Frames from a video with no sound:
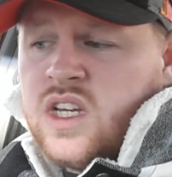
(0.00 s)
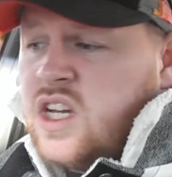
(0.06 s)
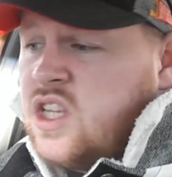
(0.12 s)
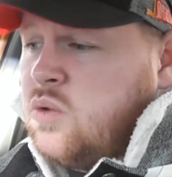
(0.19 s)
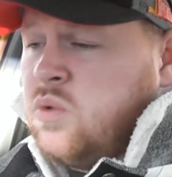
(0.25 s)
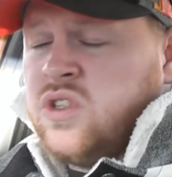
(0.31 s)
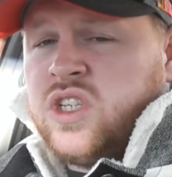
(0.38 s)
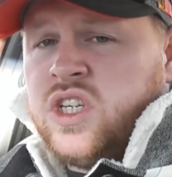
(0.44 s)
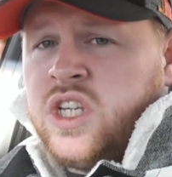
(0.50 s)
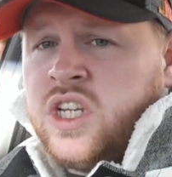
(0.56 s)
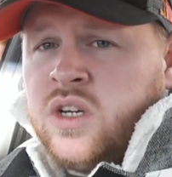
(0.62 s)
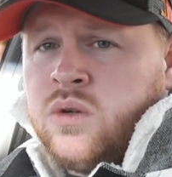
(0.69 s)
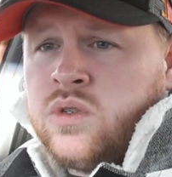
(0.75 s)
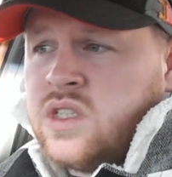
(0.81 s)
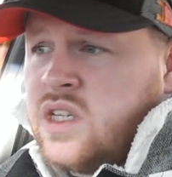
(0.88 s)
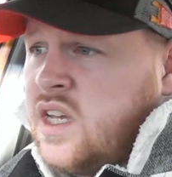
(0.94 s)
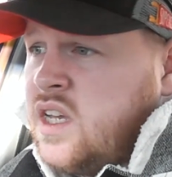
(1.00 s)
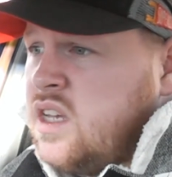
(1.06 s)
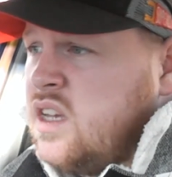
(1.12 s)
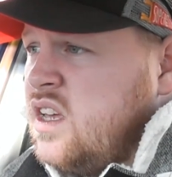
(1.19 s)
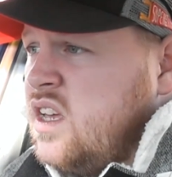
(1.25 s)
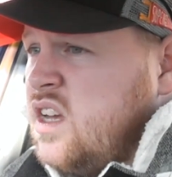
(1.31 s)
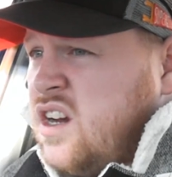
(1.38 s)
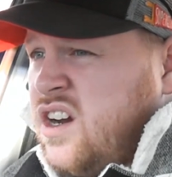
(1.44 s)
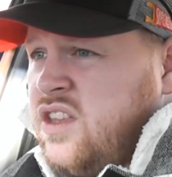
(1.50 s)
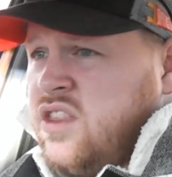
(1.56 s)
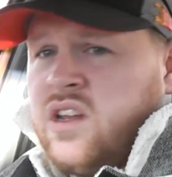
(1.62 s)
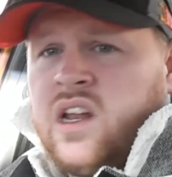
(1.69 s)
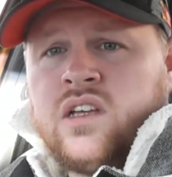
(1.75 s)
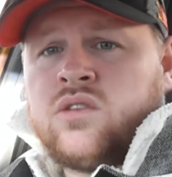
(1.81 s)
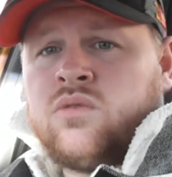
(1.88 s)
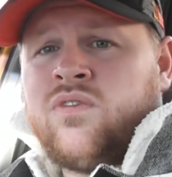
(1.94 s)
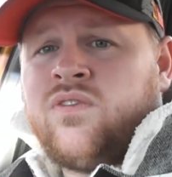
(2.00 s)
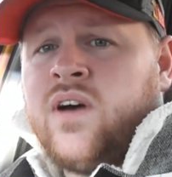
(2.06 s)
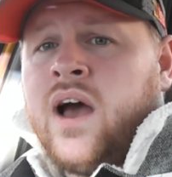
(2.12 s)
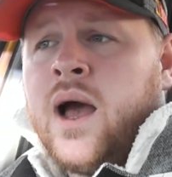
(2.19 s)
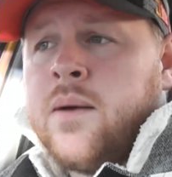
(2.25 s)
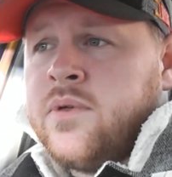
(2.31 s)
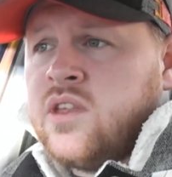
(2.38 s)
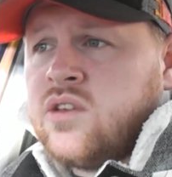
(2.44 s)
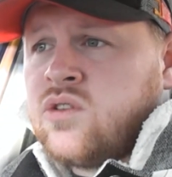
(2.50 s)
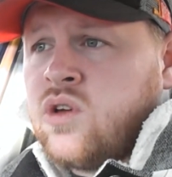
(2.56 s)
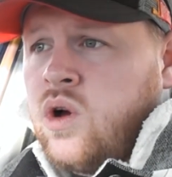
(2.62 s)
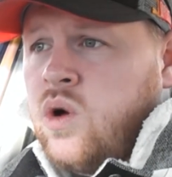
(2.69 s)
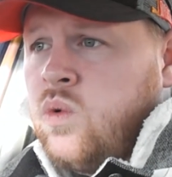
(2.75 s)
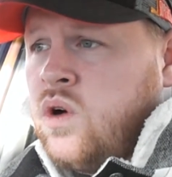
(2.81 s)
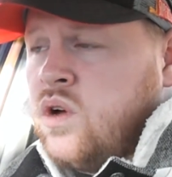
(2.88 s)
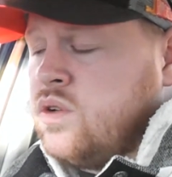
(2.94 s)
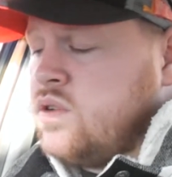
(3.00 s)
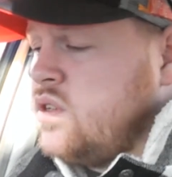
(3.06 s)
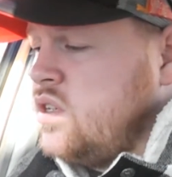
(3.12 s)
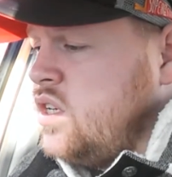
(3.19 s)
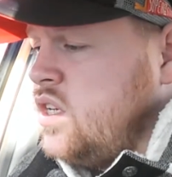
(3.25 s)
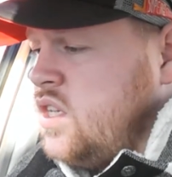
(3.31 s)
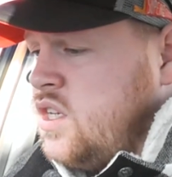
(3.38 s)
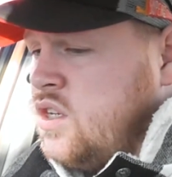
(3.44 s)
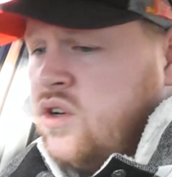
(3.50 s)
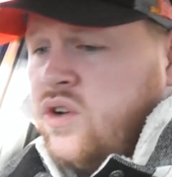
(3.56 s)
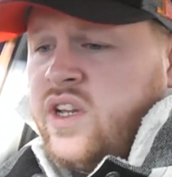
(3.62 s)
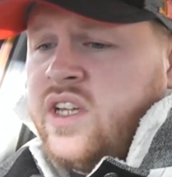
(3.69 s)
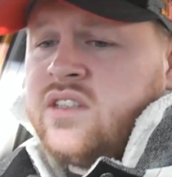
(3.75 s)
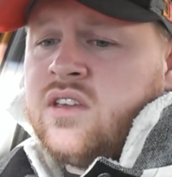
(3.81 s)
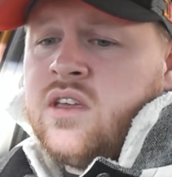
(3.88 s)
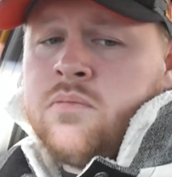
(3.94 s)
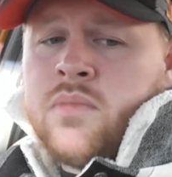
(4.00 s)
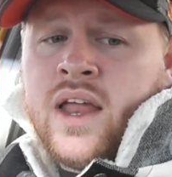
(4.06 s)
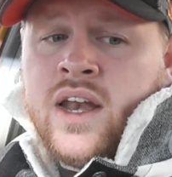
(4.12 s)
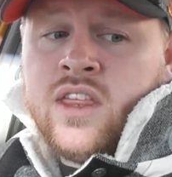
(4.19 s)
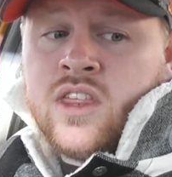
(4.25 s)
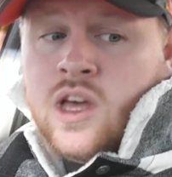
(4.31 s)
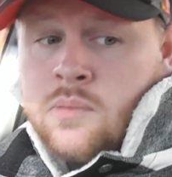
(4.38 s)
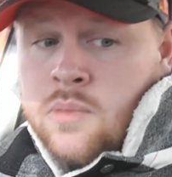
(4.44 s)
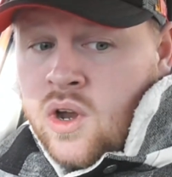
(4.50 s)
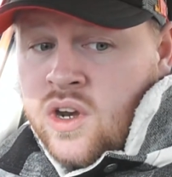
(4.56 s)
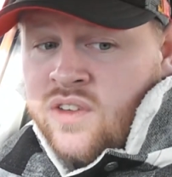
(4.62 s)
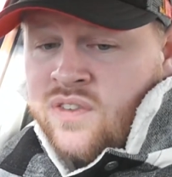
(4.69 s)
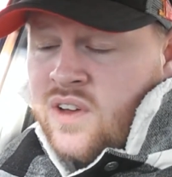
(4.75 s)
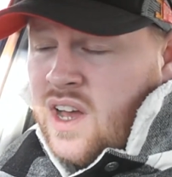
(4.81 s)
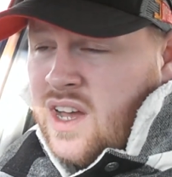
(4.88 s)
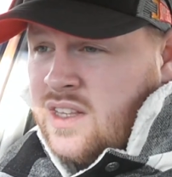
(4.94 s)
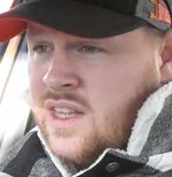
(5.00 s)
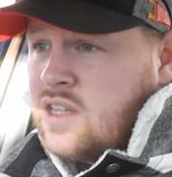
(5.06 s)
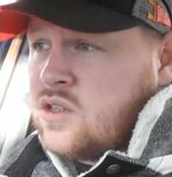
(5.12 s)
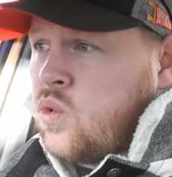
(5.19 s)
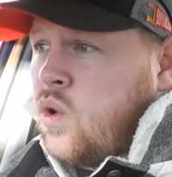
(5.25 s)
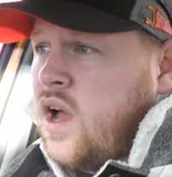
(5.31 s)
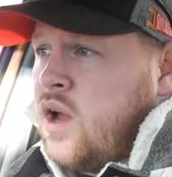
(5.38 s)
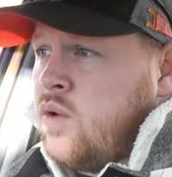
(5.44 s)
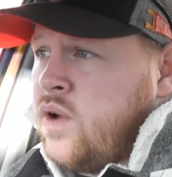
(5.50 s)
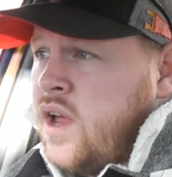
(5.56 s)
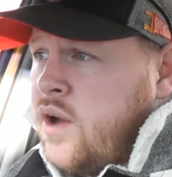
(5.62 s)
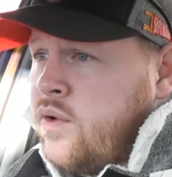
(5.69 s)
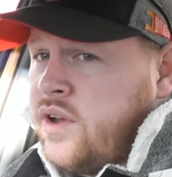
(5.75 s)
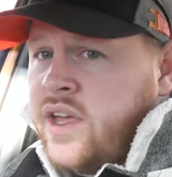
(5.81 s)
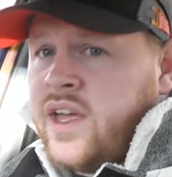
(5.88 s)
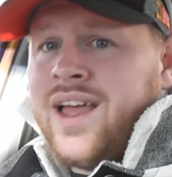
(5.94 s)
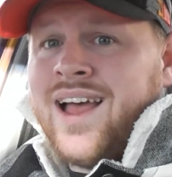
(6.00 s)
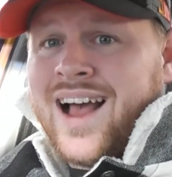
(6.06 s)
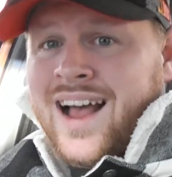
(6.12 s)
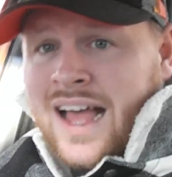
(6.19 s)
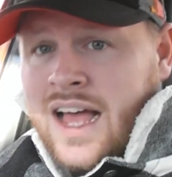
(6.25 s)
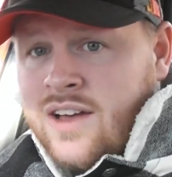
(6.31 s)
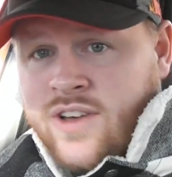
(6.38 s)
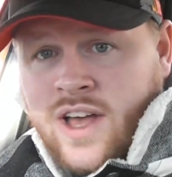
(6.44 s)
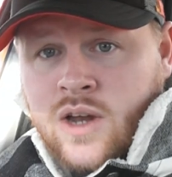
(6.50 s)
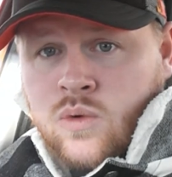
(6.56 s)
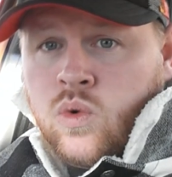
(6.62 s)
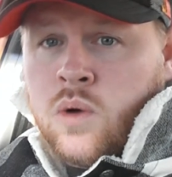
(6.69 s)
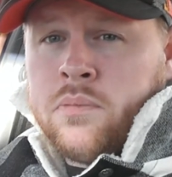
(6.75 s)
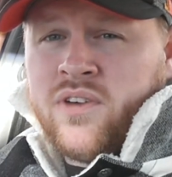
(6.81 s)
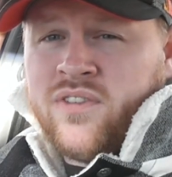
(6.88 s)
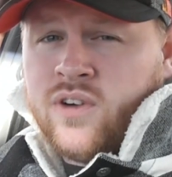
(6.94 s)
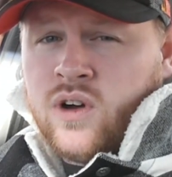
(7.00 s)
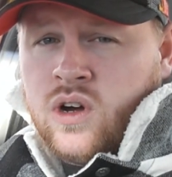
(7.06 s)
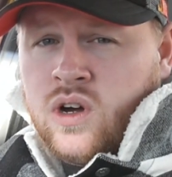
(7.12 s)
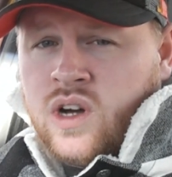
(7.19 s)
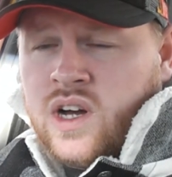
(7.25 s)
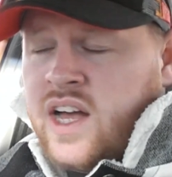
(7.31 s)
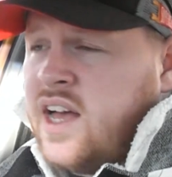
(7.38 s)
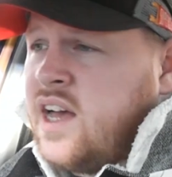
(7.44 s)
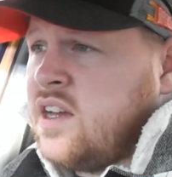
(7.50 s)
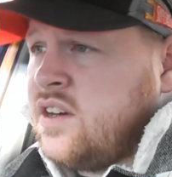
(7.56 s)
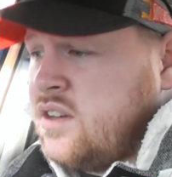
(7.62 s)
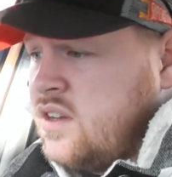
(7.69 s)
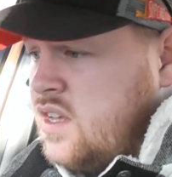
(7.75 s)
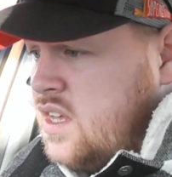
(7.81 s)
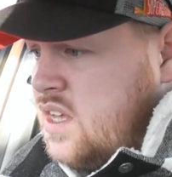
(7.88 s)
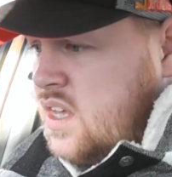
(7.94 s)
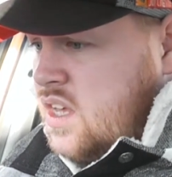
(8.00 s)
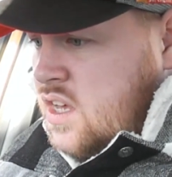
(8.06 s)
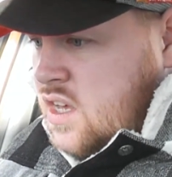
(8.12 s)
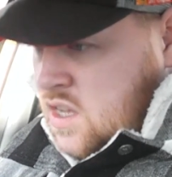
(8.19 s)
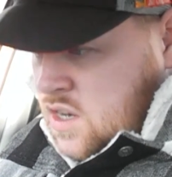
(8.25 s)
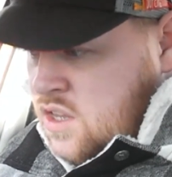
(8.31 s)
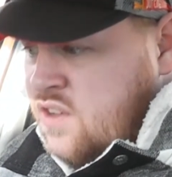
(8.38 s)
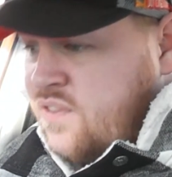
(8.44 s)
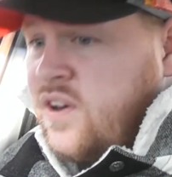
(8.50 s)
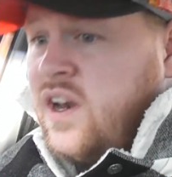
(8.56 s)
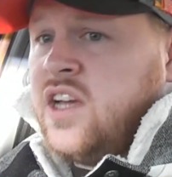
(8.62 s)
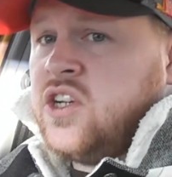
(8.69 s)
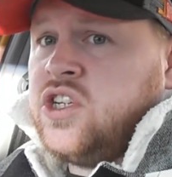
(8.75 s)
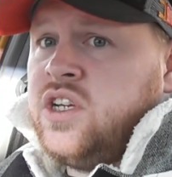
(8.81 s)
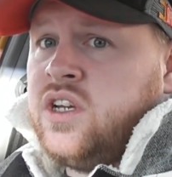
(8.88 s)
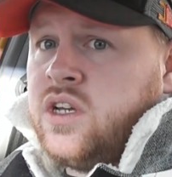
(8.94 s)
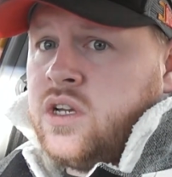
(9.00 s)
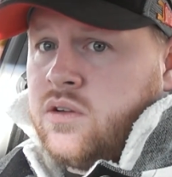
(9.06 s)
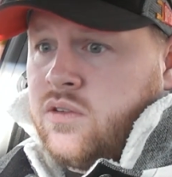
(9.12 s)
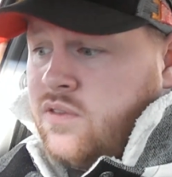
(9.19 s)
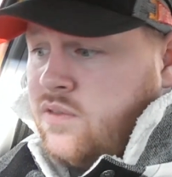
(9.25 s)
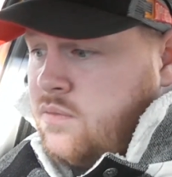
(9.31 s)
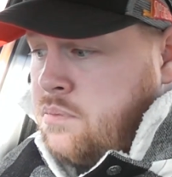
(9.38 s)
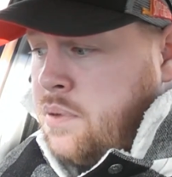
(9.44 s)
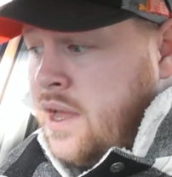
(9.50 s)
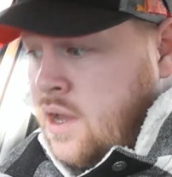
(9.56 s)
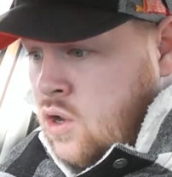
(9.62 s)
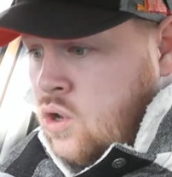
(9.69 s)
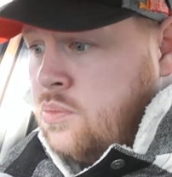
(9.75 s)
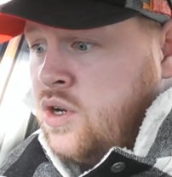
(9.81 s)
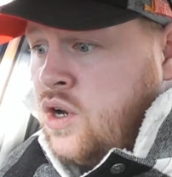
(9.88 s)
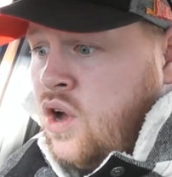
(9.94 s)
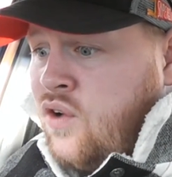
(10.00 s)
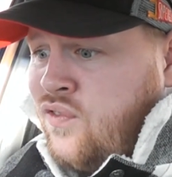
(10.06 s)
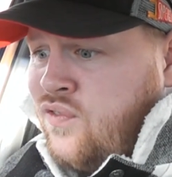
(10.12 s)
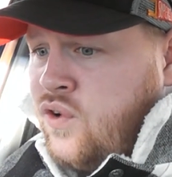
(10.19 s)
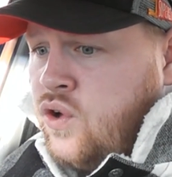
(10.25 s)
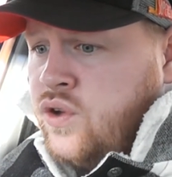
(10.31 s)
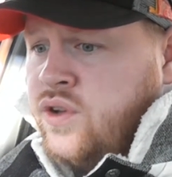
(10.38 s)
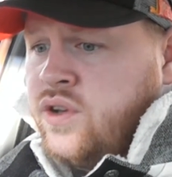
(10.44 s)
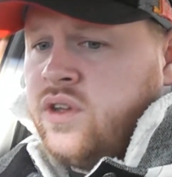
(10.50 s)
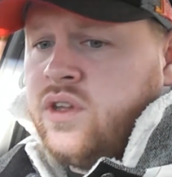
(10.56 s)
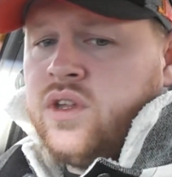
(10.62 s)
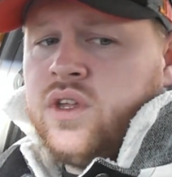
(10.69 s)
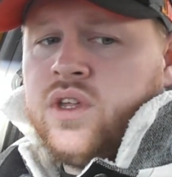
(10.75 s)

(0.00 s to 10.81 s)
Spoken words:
And the ones that you do see are either like some farmer that's got one. You don't really see many that are modified. That's quite a rarity. I have had one before. I had another Felicia pickup, but not a Fun.